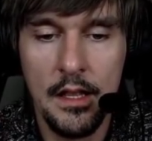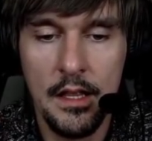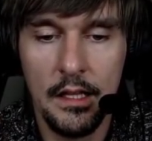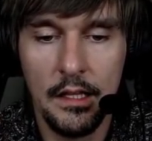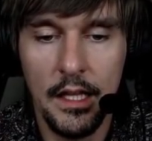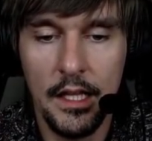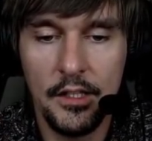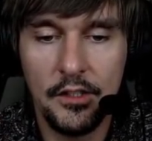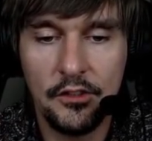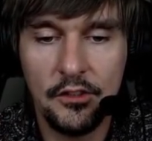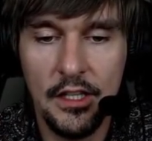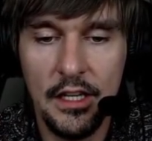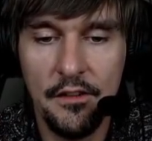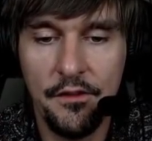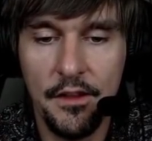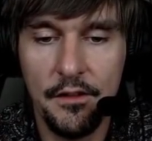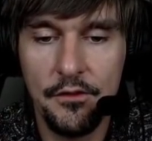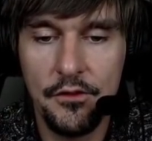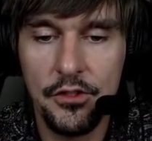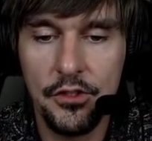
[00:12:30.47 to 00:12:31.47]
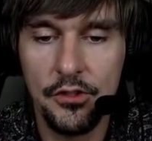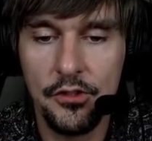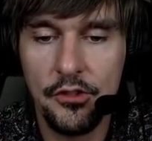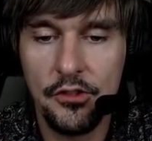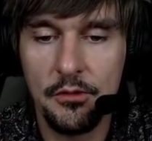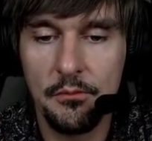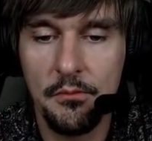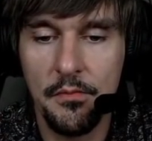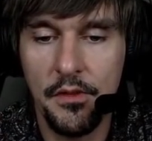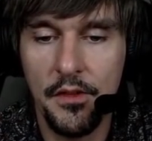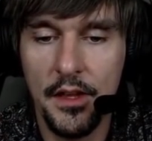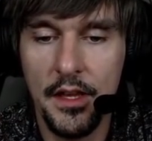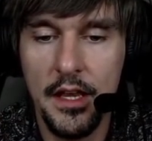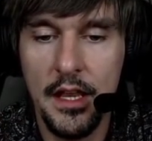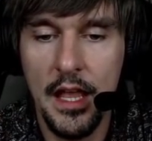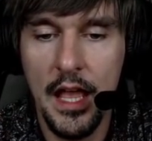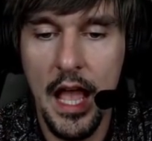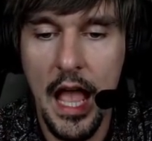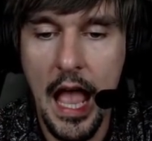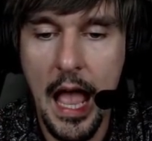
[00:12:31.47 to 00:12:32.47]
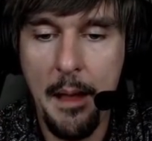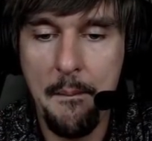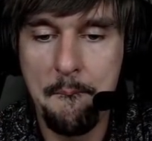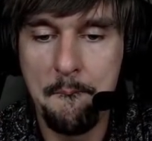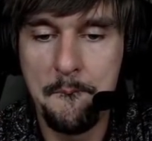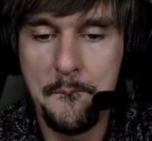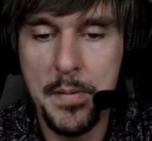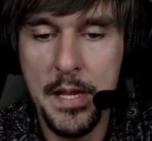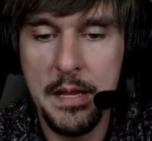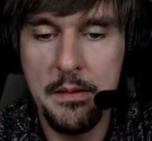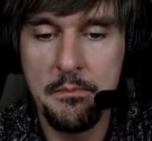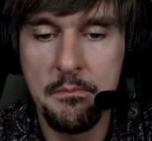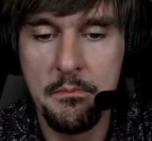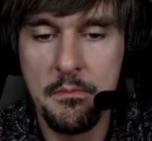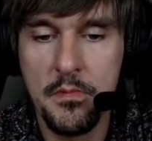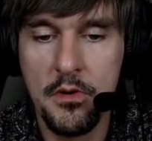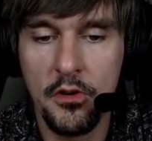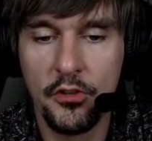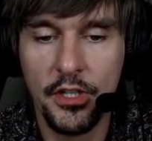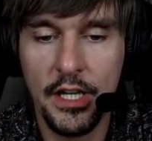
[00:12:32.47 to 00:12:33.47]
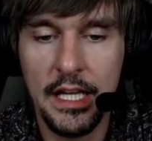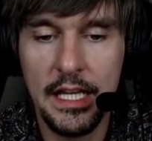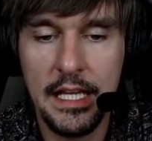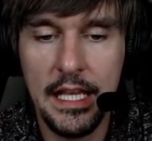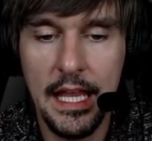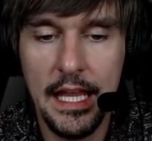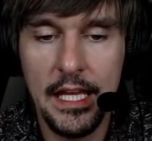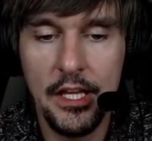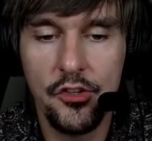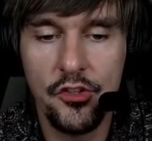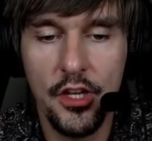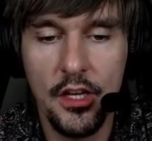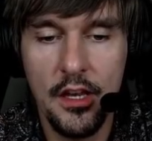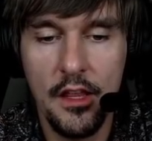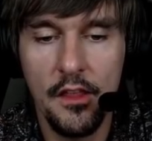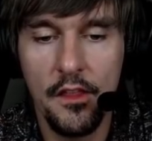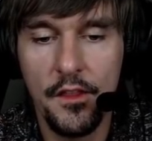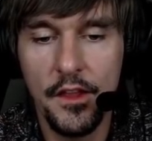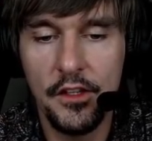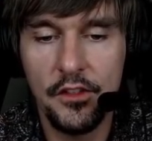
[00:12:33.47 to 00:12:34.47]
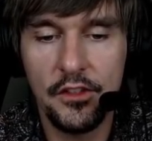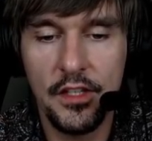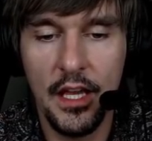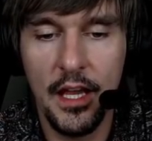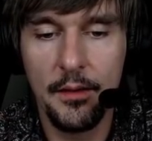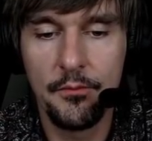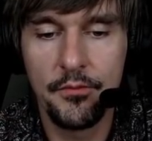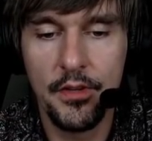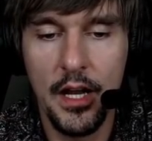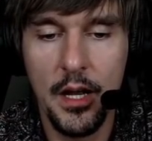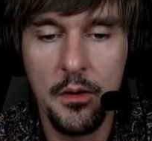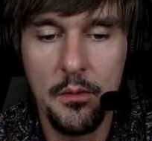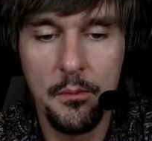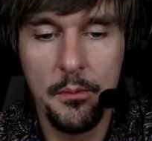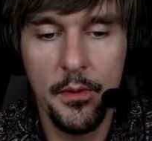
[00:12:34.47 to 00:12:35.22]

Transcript: let's see if they've done something a bit more engaging this time round.